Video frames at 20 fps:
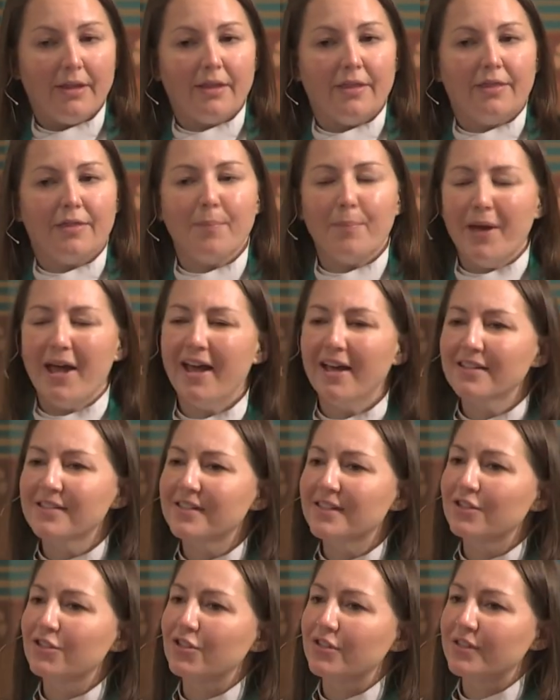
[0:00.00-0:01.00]
The
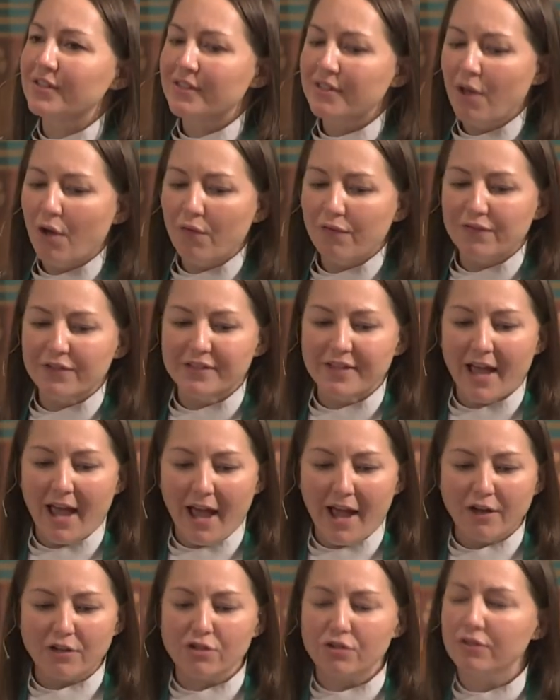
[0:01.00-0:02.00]
passage itself is
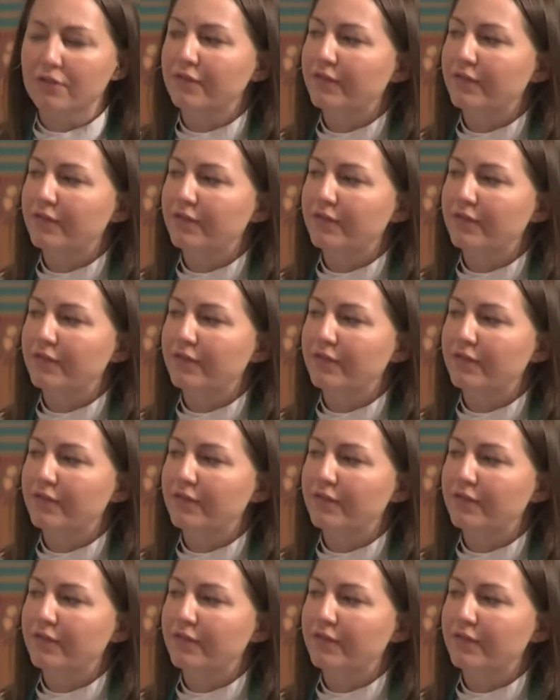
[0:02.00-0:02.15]
actually